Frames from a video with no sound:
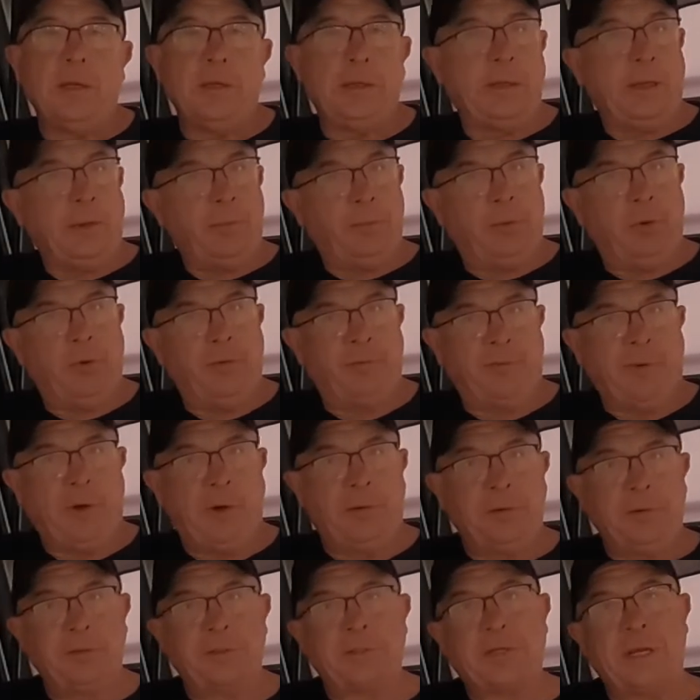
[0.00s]
The input
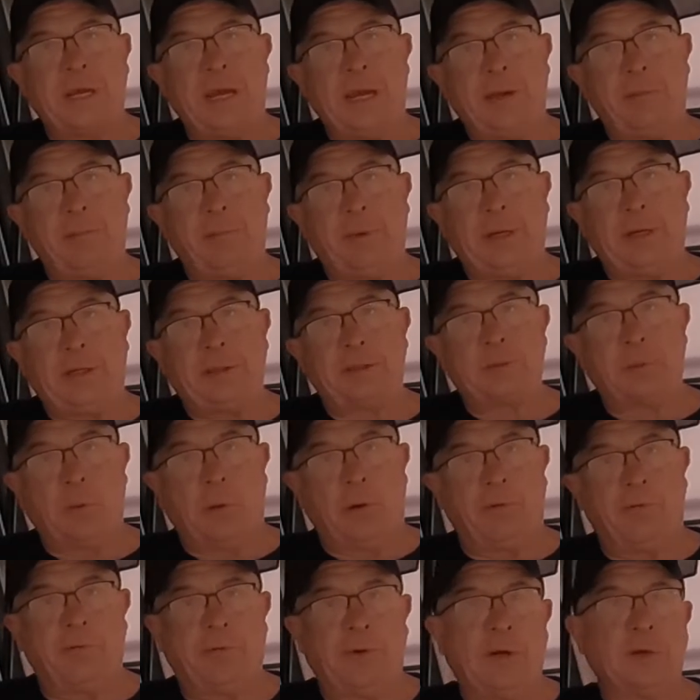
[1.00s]
voltage can be
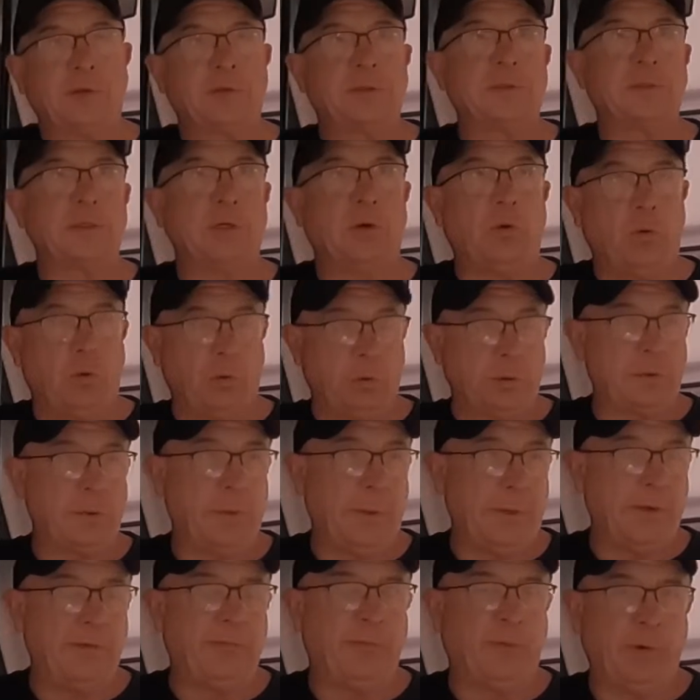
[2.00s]
12 volts or
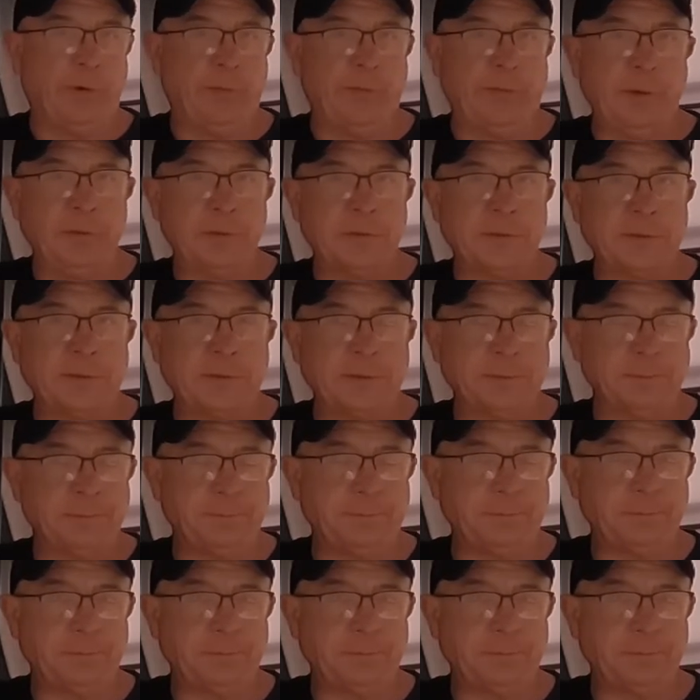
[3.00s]
24 volts.